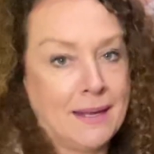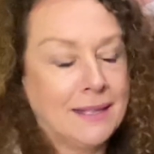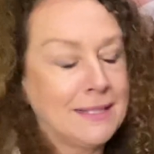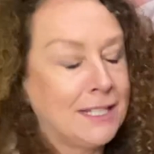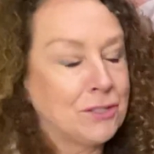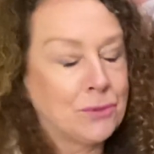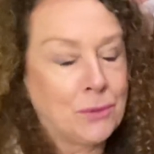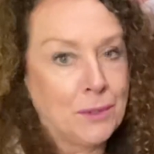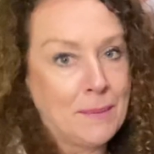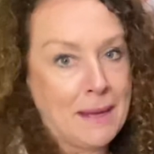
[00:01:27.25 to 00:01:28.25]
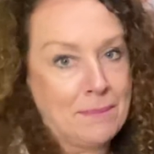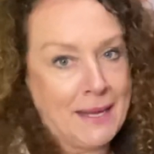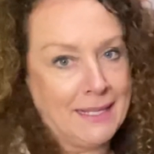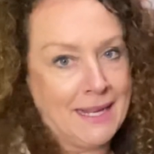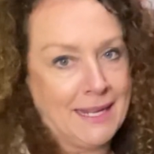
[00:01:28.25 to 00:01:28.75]
I'm going to teach you all about
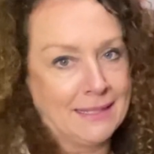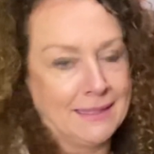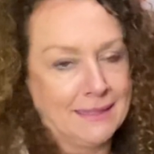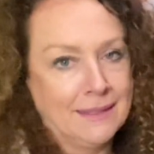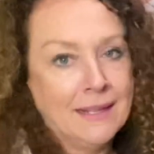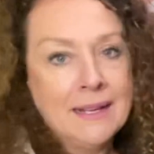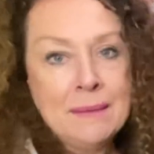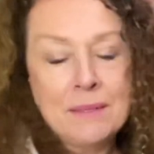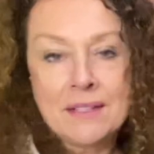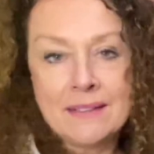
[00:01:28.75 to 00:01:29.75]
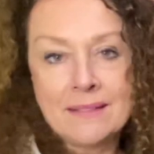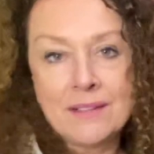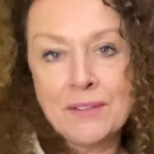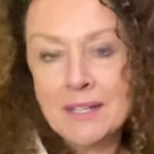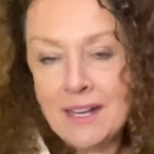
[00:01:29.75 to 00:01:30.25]
paint handling, because
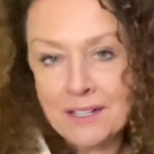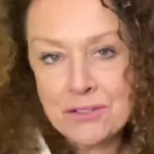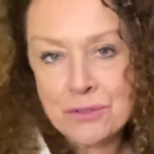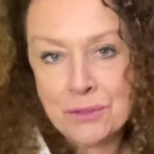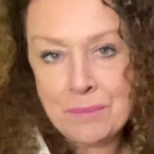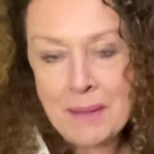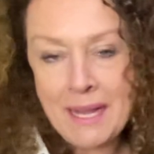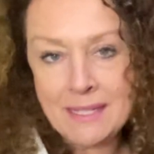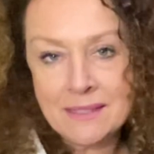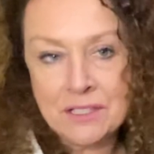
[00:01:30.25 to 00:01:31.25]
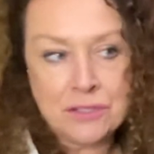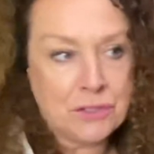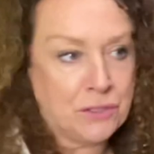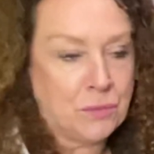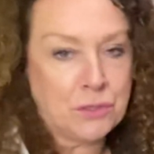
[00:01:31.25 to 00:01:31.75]
if you can't control your paint and you
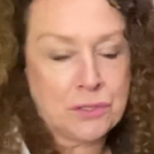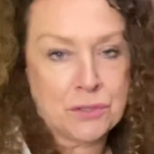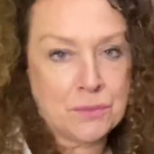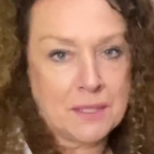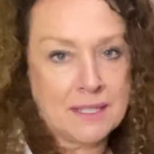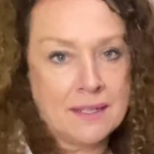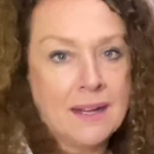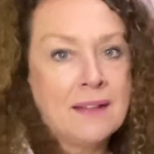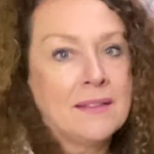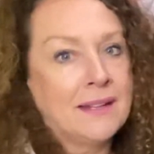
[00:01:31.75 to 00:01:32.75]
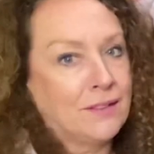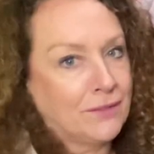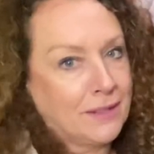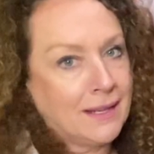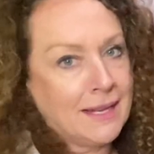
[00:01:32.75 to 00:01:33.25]
don't know what to do with it, then it's
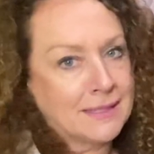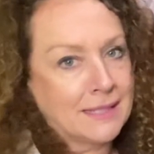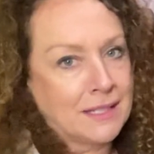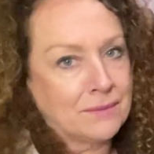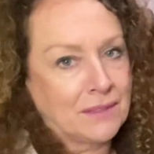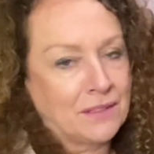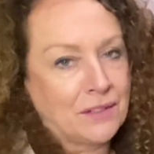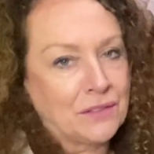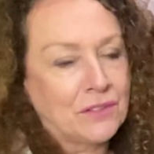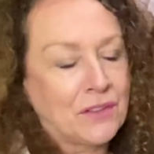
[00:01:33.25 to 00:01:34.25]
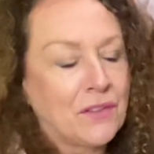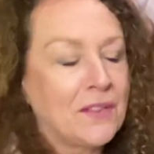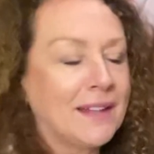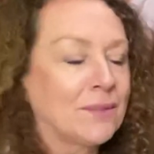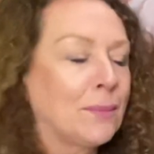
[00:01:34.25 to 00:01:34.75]
very hard to get the results. So
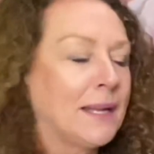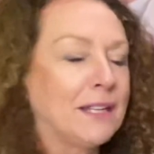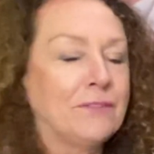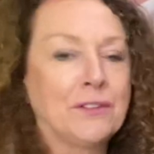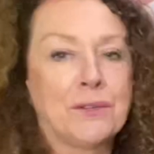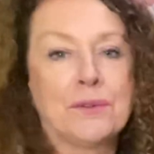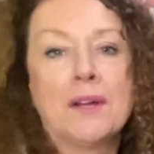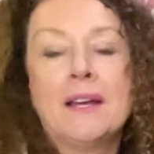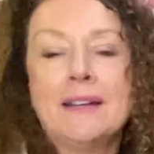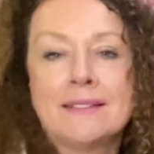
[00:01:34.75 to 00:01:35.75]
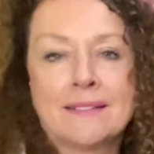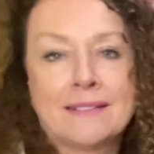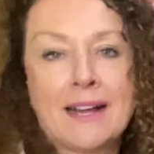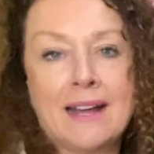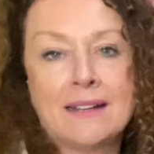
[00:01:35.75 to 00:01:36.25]
that's waiting for you to
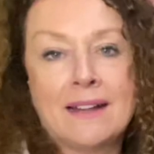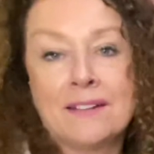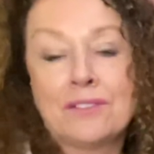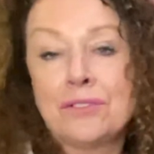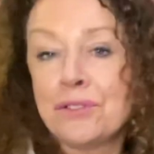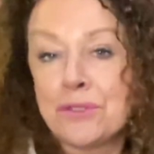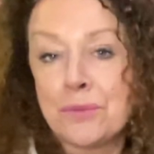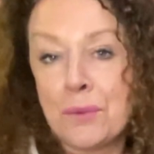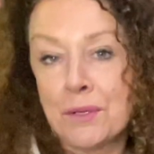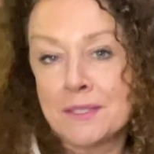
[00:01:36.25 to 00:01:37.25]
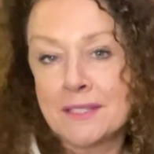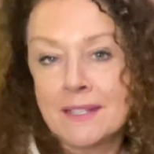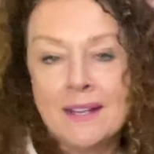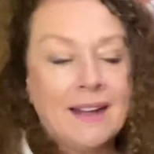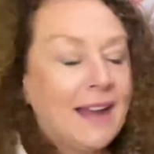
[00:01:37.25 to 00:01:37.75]
start as soon as you want.
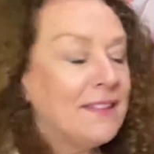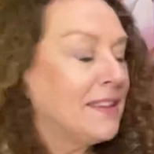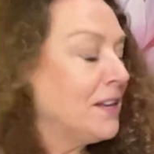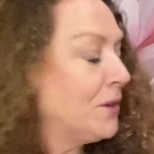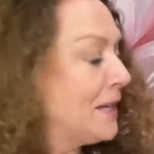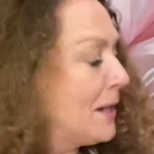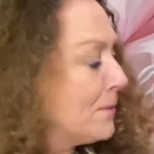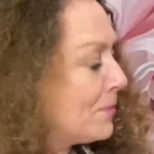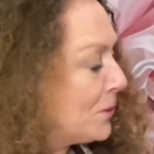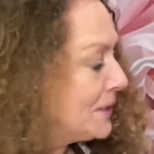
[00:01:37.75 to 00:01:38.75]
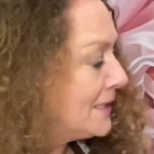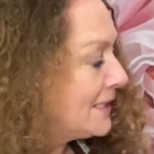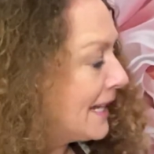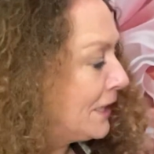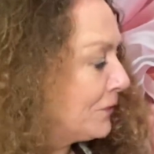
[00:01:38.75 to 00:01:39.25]
And then on our appointed
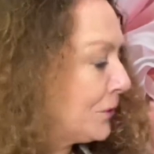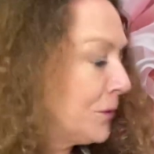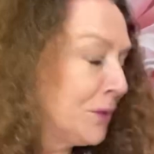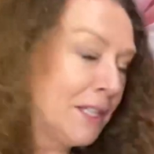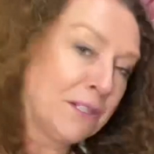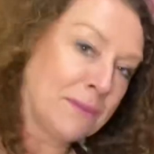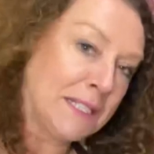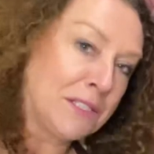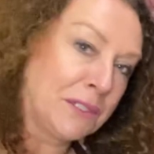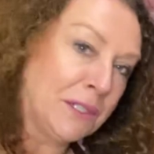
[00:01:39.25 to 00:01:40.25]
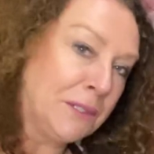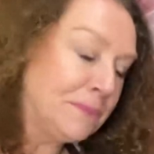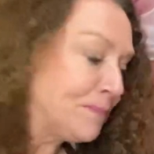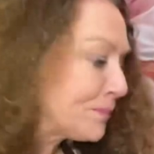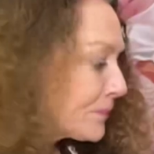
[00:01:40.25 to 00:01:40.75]
day, you've got all your gear ready to go.
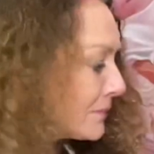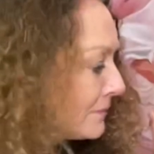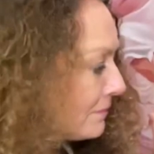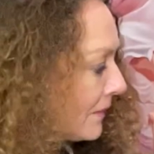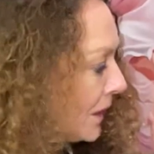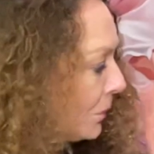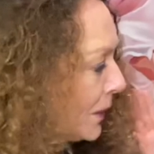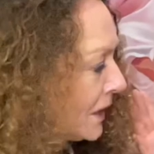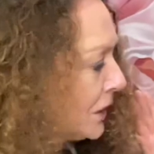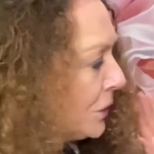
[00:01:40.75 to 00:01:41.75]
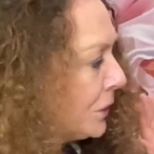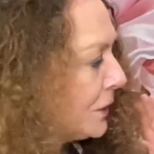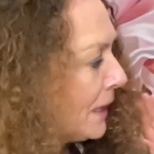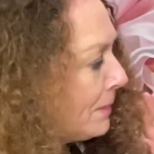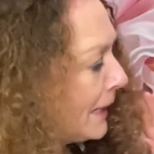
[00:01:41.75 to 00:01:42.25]
We're going to learn
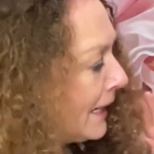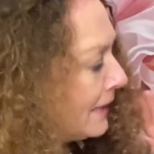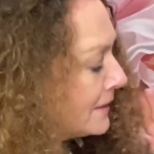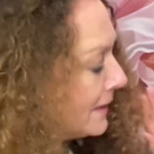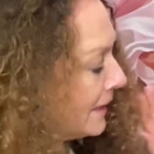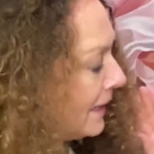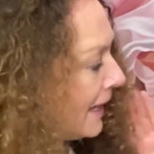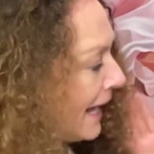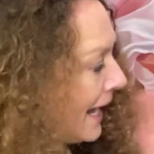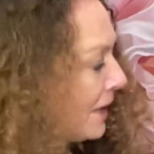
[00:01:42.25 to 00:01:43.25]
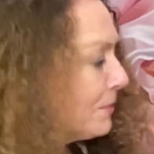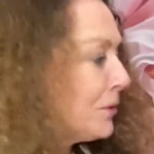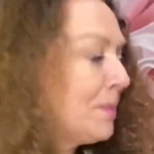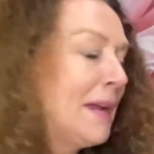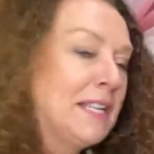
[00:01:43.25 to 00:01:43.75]
about how to build
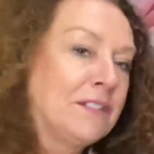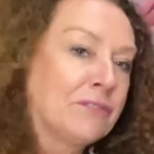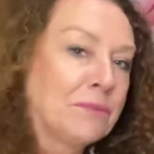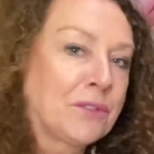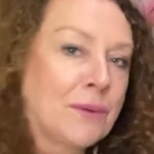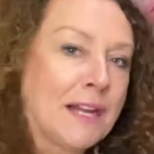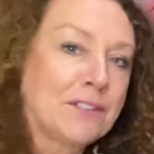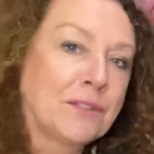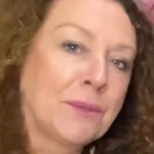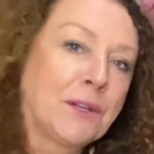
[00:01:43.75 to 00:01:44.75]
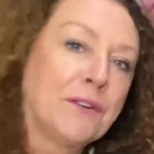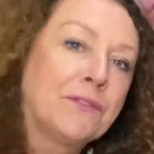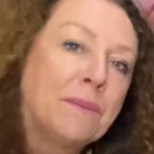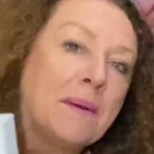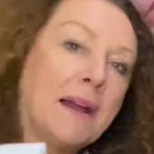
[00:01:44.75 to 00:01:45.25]
a painting from scratch. So we go
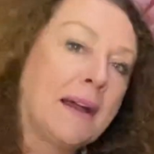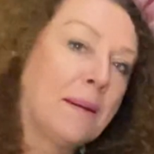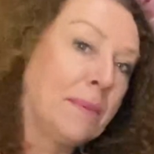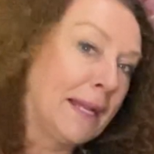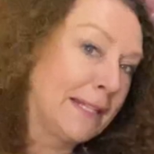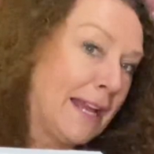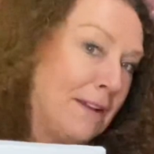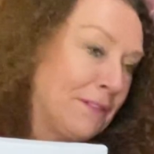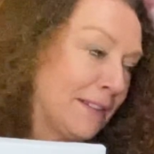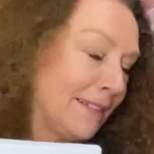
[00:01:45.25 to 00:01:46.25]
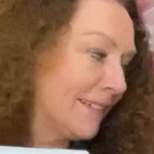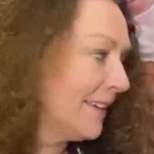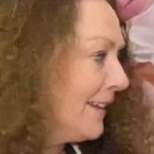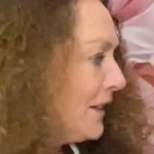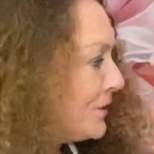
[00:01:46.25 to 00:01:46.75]
from a blank canvas
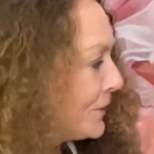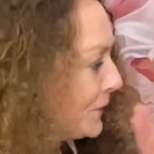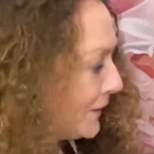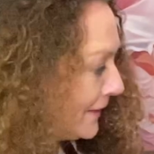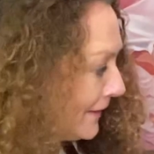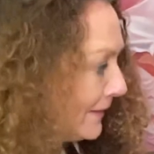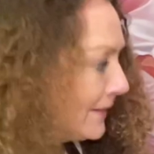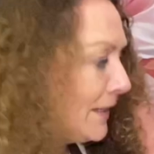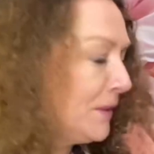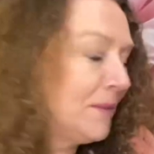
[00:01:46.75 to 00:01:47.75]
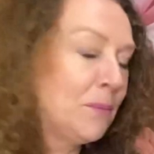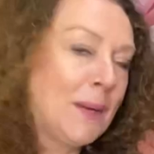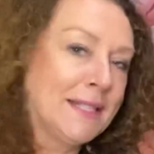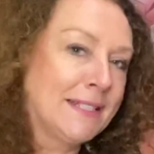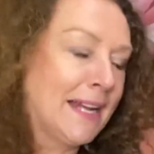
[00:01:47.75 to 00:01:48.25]
to this in
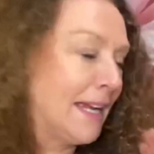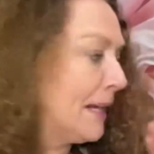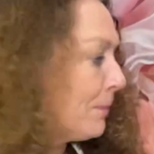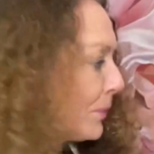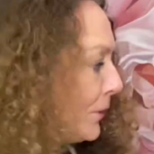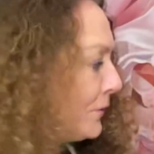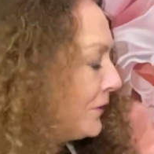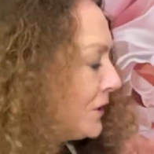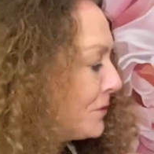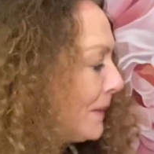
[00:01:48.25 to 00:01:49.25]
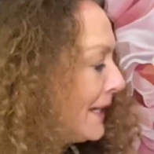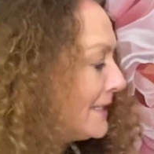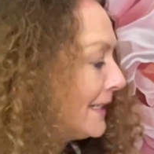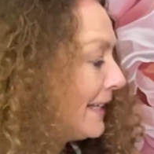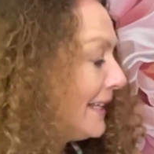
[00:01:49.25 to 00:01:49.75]
one day, a pro finish
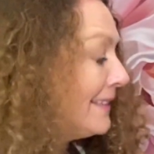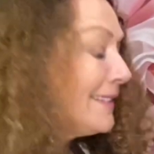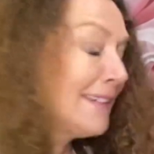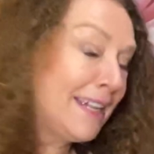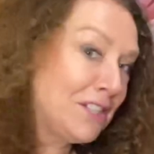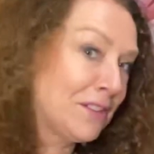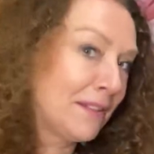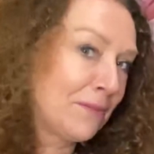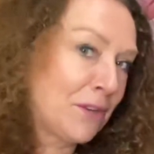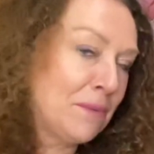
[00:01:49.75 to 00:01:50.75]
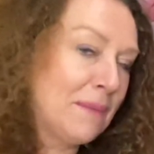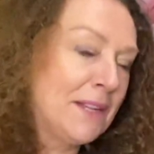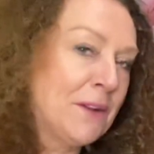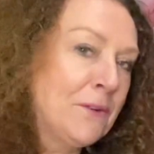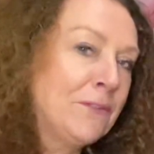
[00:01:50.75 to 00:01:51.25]
painting in stages. I've got my
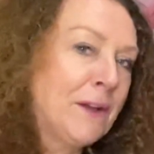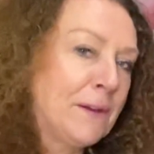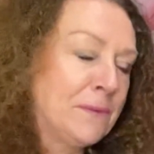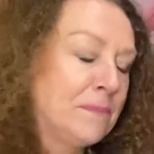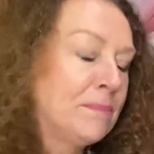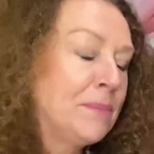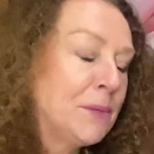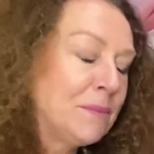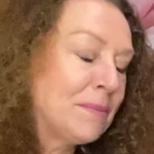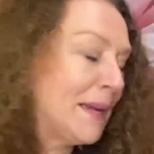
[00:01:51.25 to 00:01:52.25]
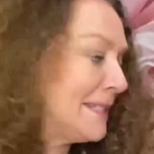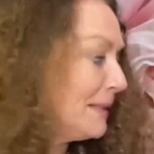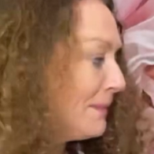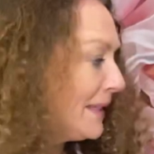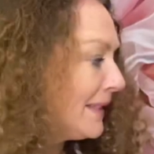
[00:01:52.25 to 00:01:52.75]
no-fail Blooms
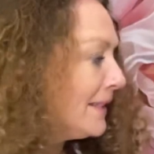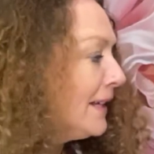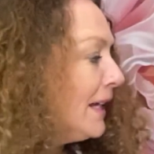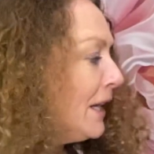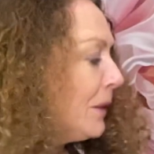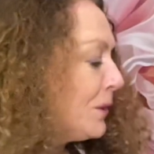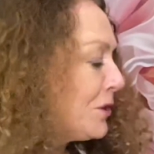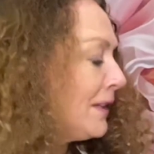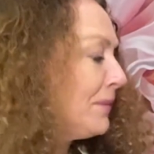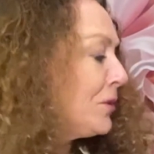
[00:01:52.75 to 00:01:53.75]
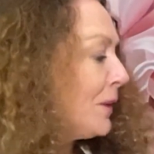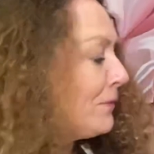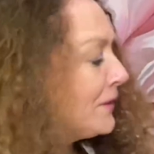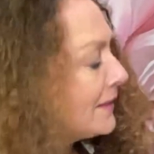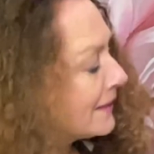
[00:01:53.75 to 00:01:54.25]
painting method, which sets you up
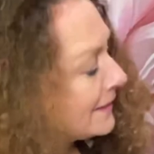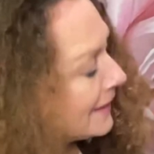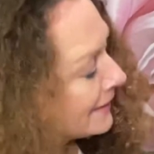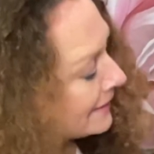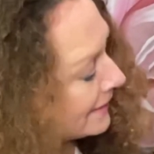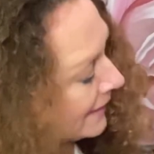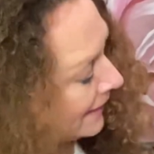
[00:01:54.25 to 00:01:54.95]
for success.